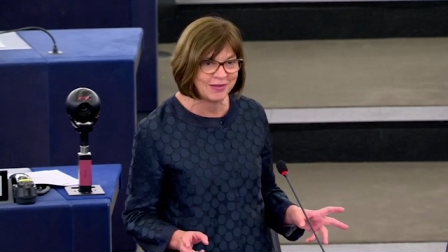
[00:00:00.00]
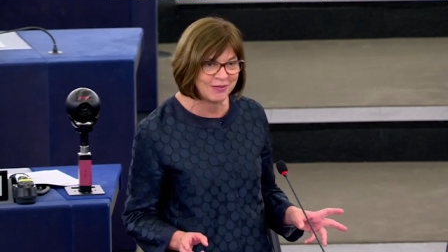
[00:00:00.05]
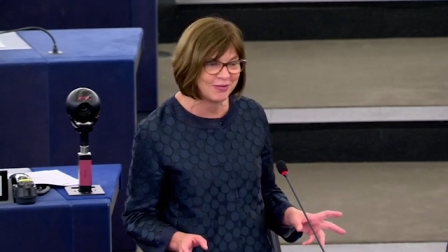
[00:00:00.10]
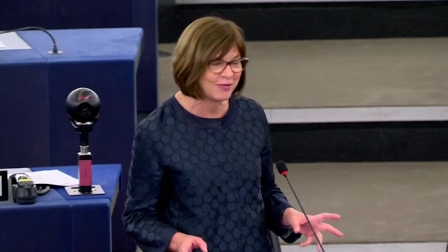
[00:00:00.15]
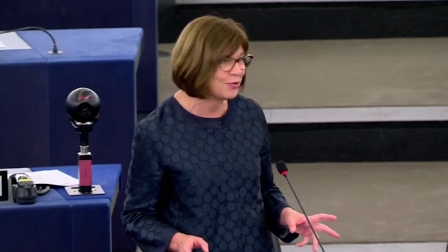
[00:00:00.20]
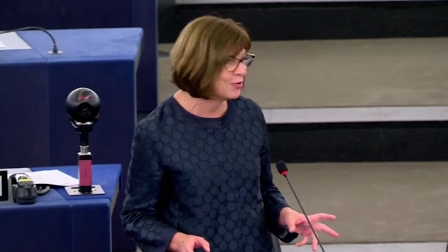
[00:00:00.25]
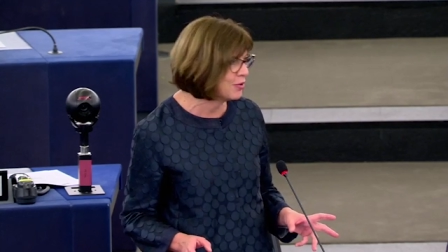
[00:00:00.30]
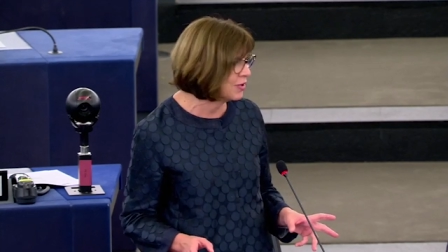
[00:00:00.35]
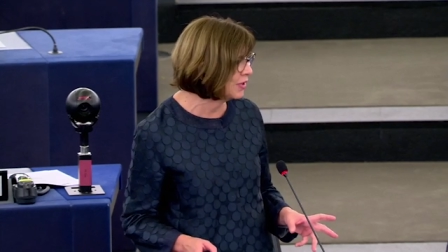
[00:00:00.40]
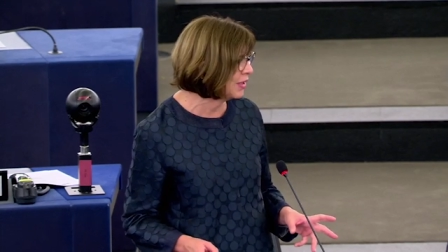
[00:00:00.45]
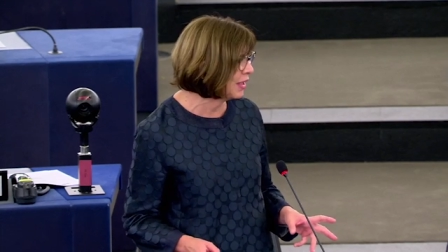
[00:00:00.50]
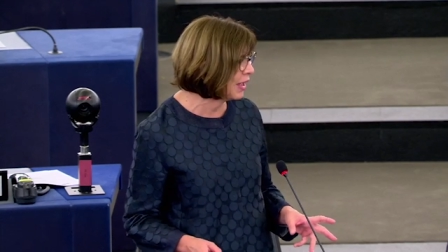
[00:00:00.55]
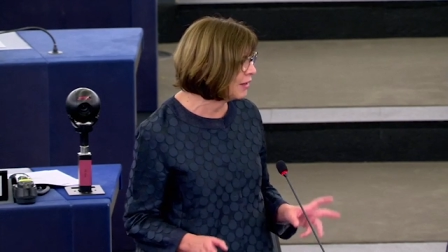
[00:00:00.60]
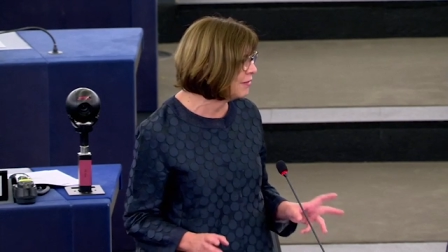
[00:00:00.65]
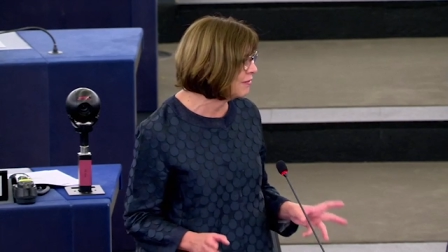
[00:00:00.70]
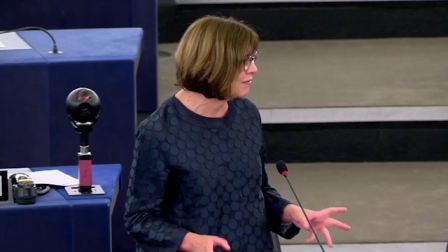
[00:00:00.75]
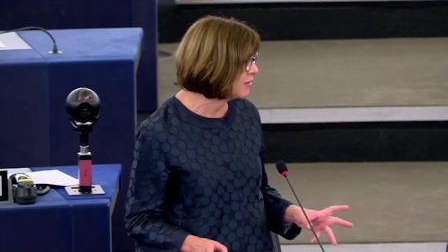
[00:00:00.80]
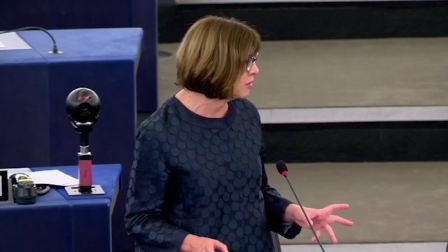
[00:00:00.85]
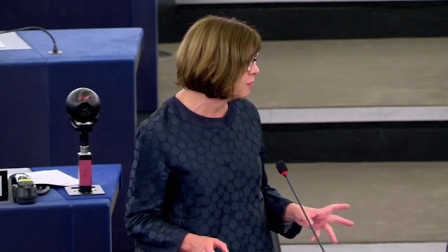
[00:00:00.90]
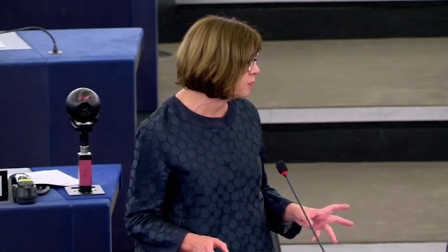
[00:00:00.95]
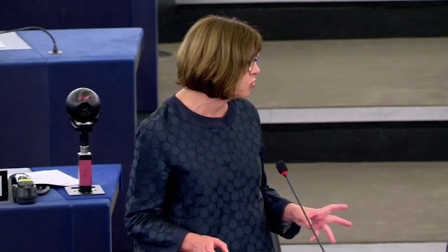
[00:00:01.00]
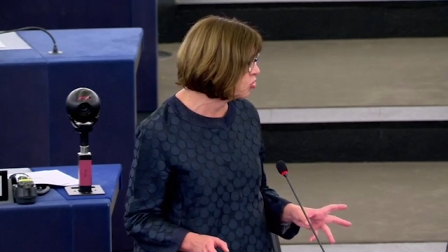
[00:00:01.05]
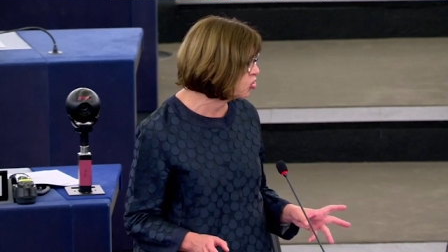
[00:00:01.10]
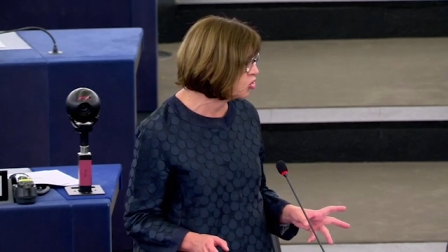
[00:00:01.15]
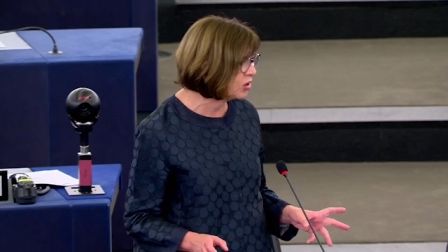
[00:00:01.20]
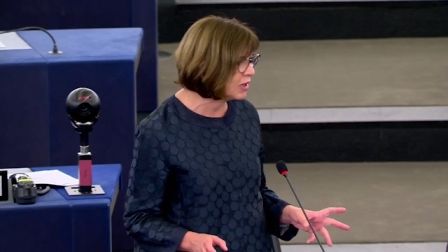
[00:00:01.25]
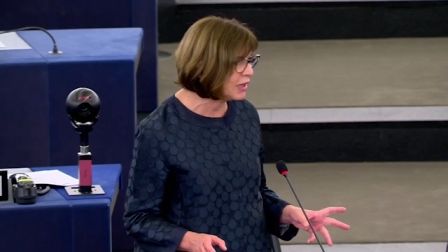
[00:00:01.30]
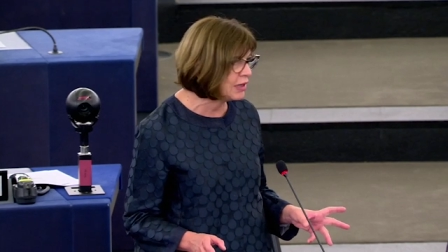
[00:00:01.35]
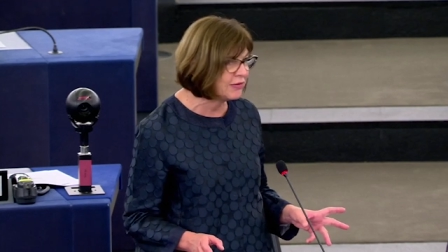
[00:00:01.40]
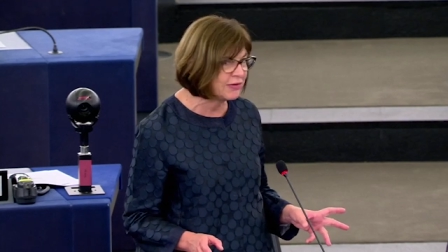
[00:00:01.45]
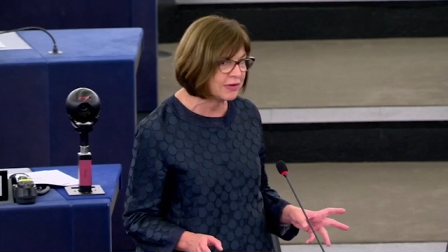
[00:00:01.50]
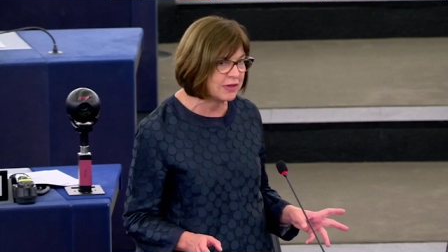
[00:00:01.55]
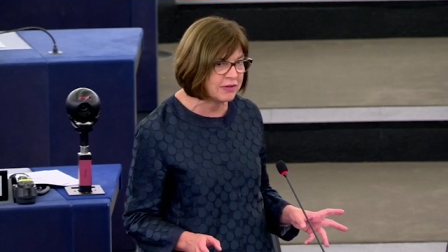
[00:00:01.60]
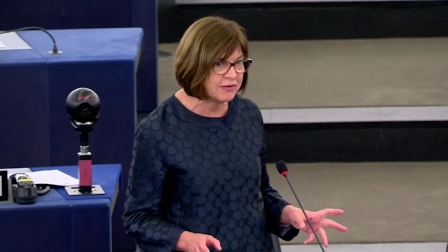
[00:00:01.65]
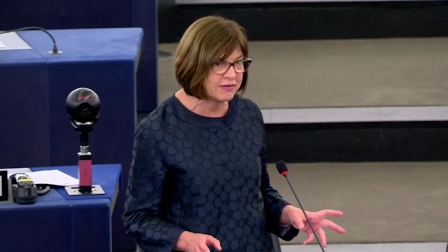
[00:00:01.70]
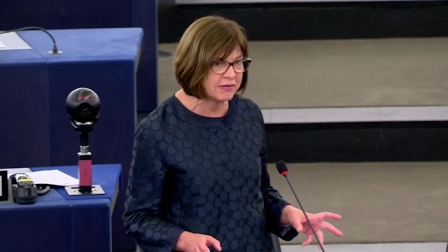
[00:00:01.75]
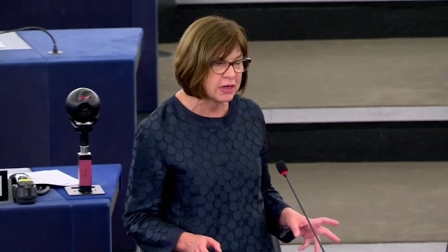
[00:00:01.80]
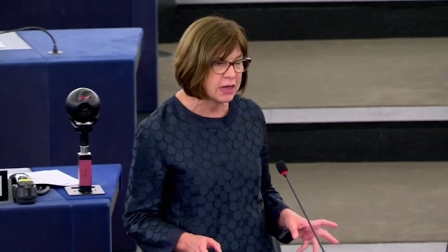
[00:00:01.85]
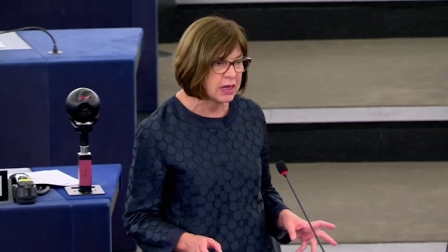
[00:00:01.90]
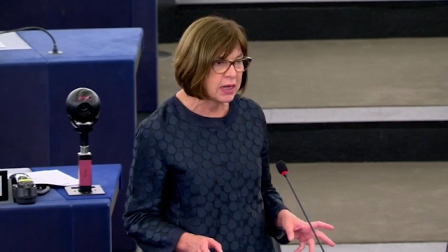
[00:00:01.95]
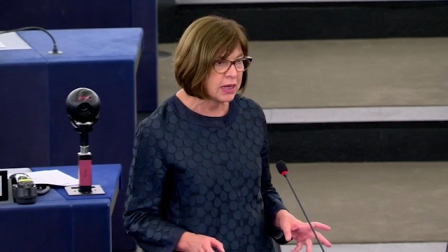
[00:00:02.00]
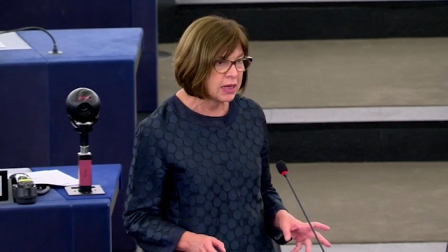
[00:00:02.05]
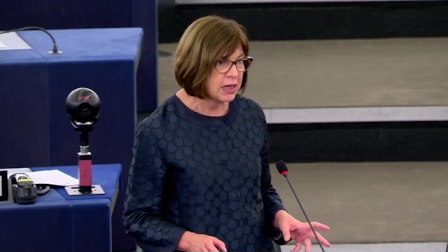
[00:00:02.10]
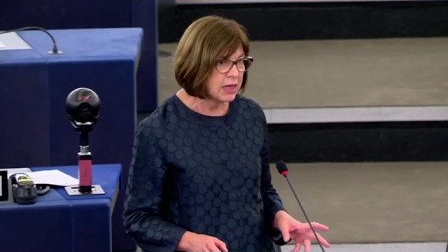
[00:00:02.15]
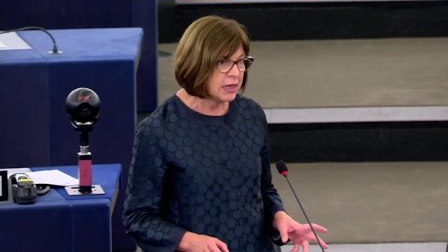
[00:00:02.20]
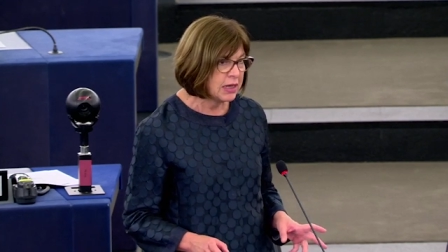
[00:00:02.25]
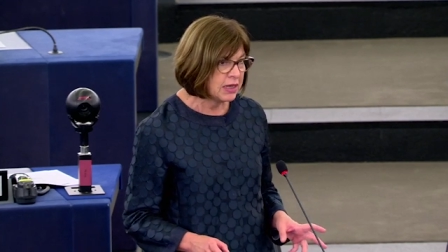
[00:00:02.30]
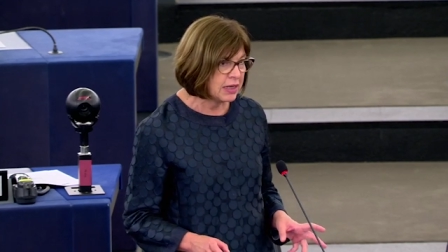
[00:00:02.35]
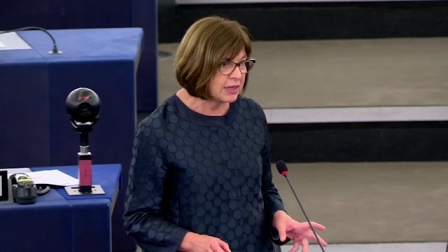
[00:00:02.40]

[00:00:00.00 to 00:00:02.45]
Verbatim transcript: Let's hope we can get some more support.